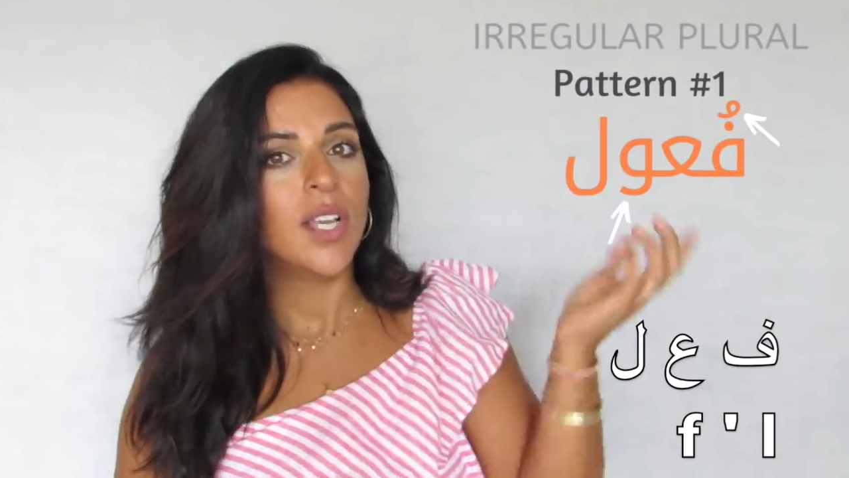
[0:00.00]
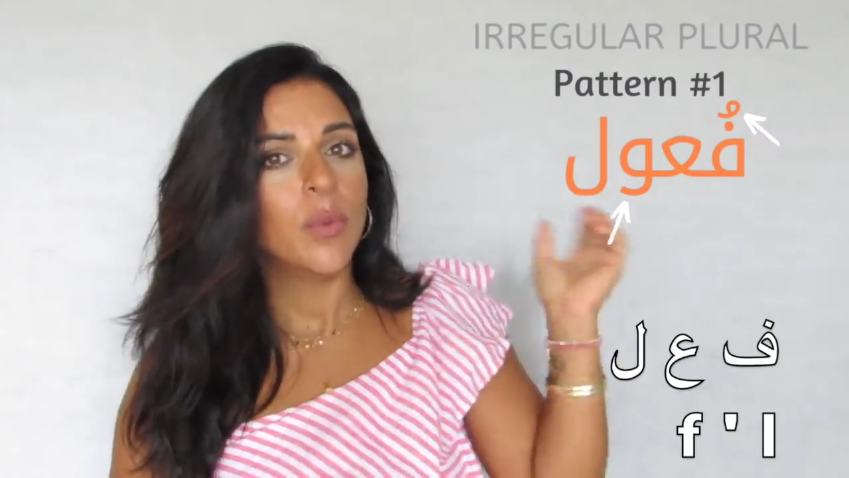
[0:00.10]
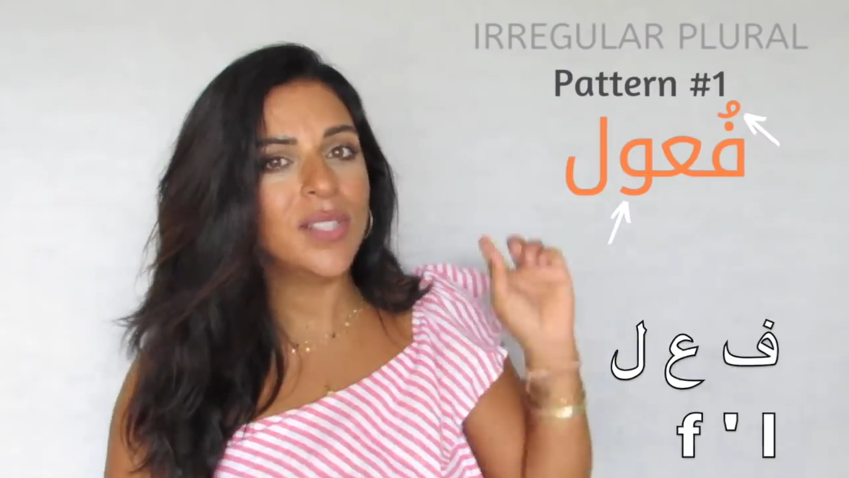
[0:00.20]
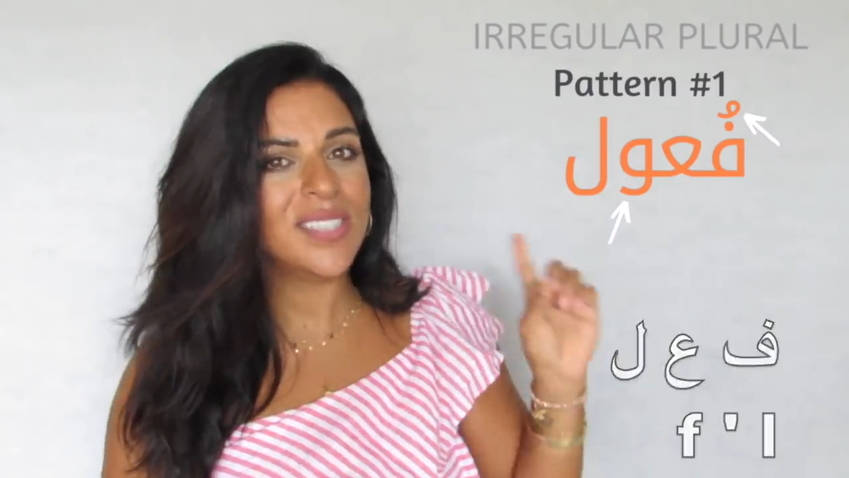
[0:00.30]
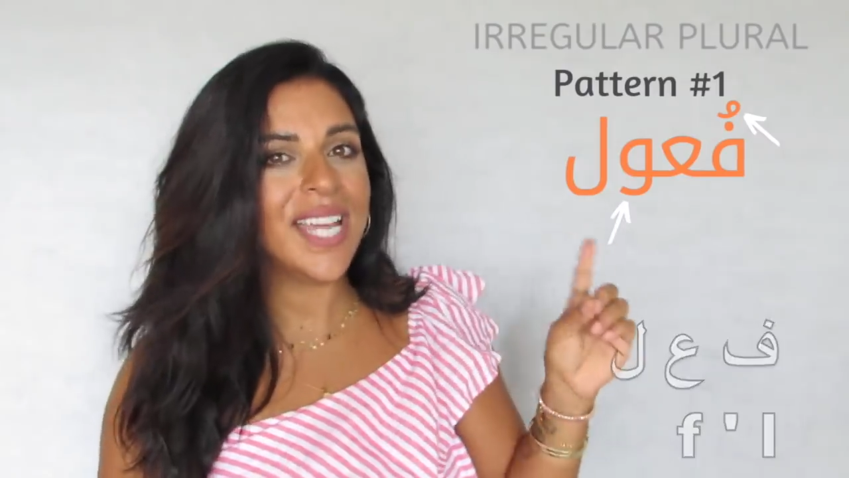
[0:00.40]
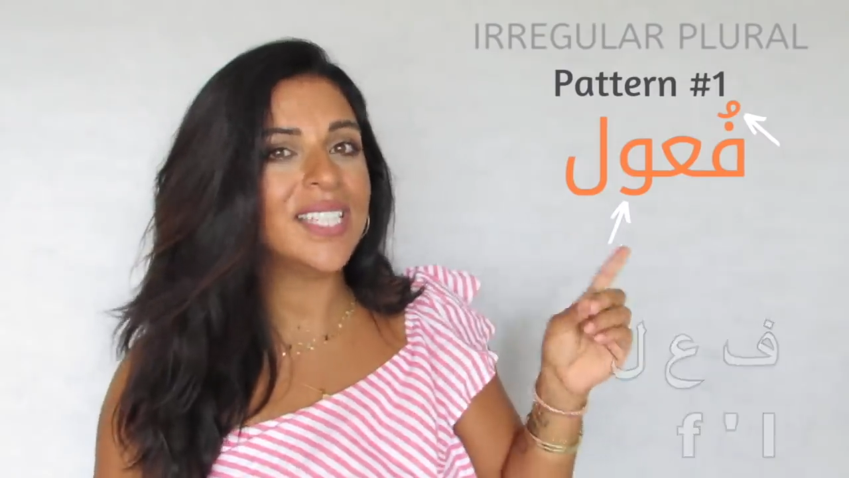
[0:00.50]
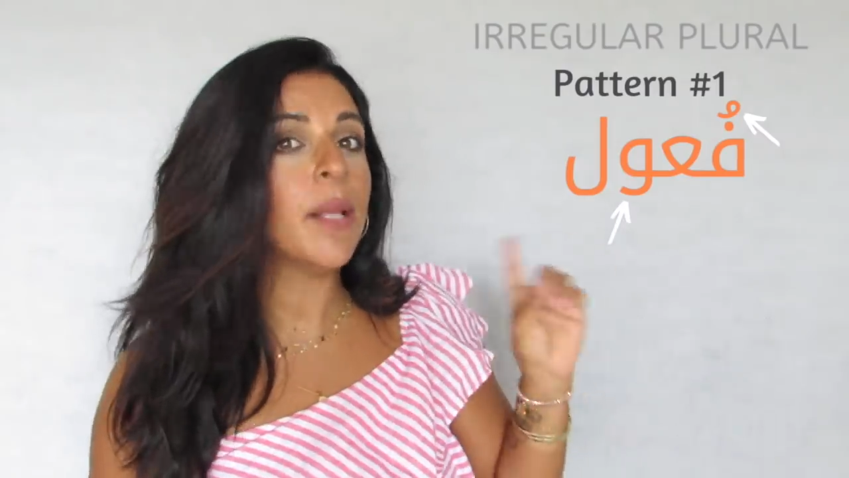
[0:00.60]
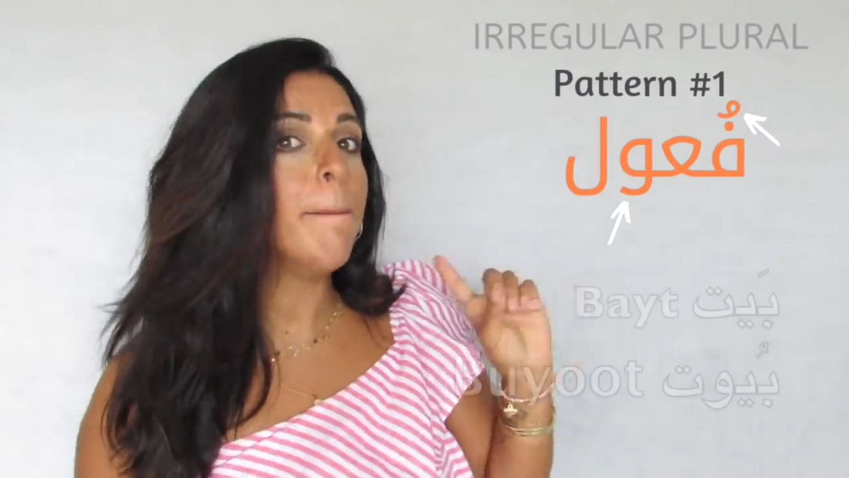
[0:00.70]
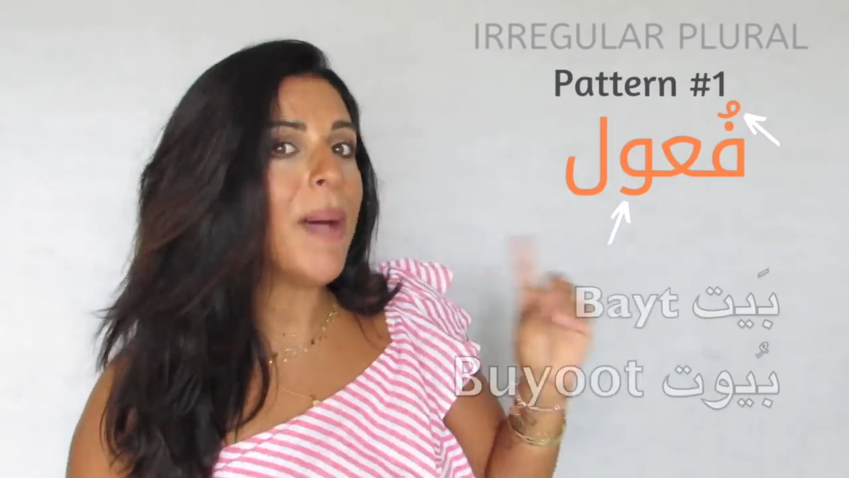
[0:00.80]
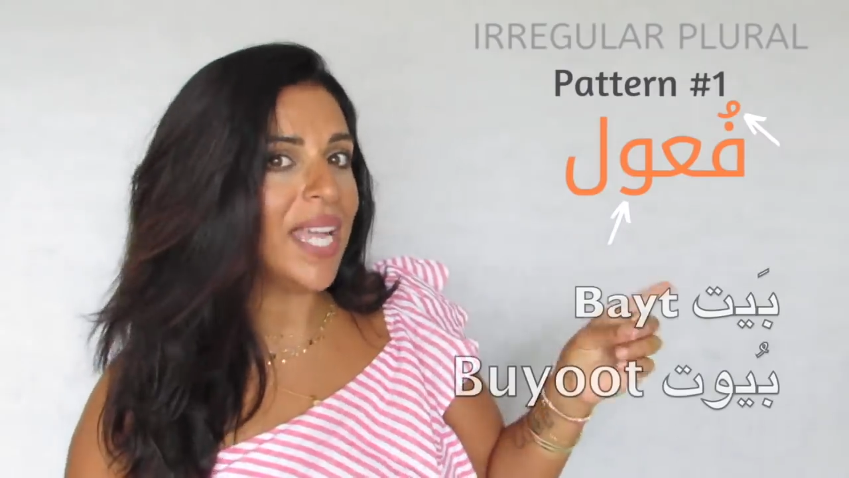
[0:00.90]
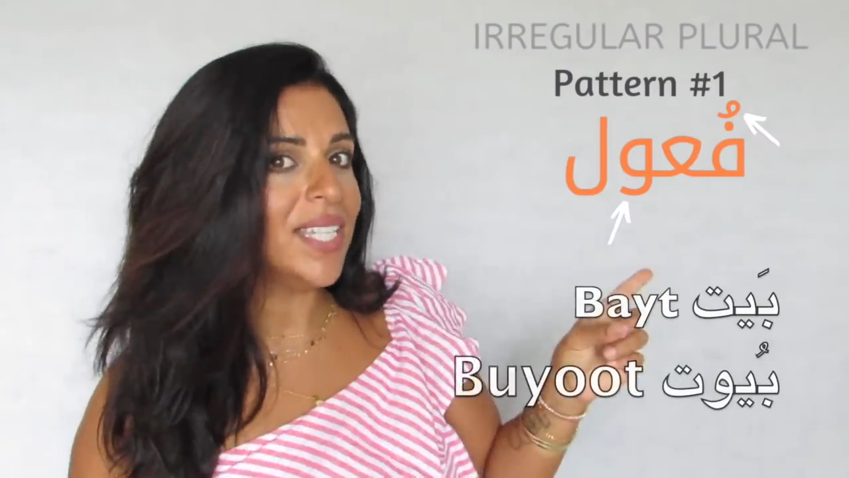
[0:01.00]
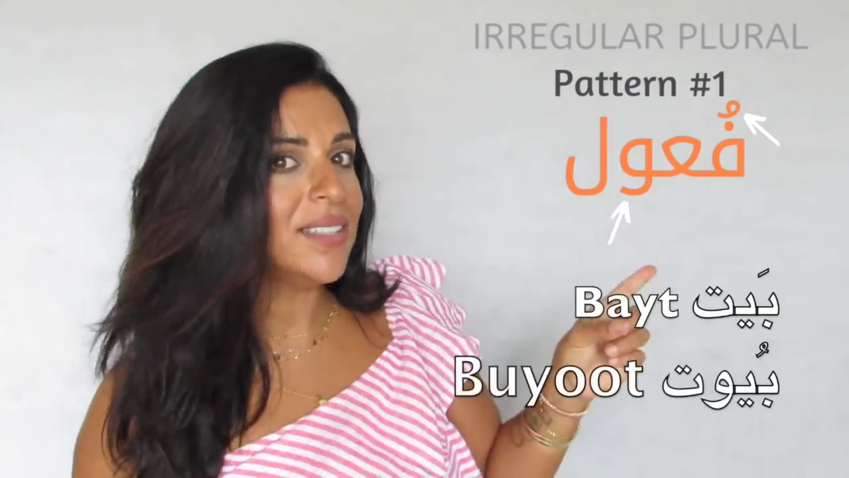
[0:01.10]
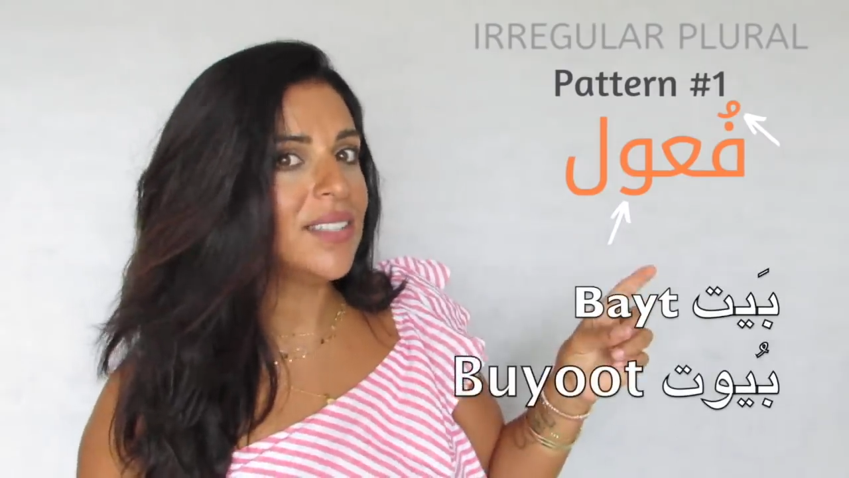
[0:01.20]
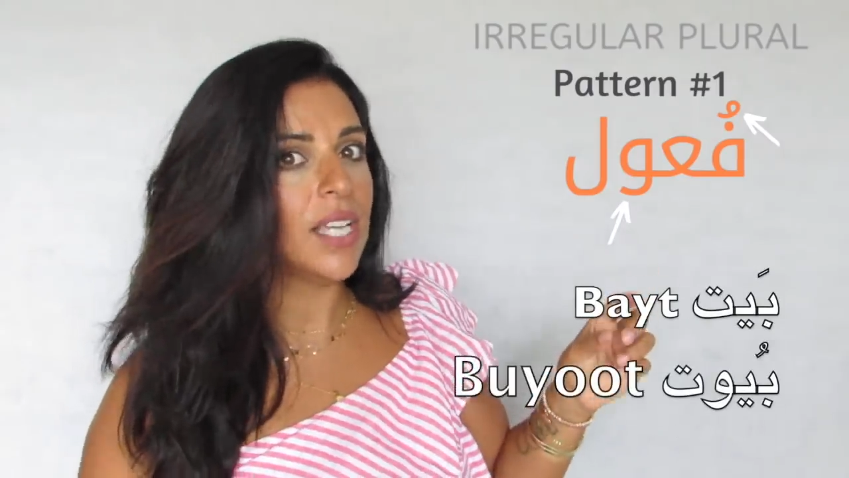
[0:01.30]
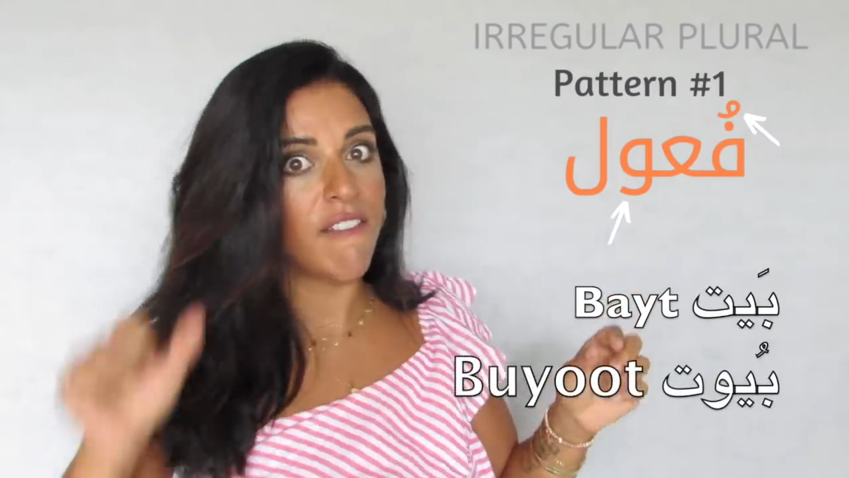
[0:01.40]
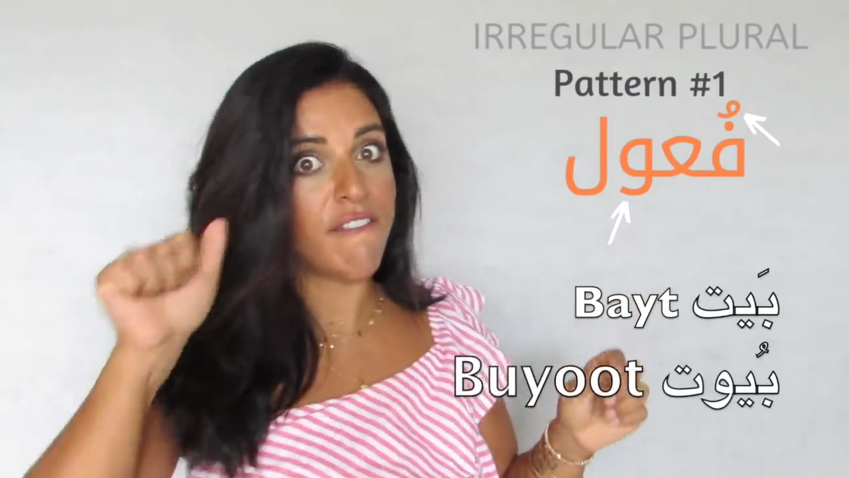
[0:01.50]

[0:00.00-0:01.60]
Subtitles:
We said bayt,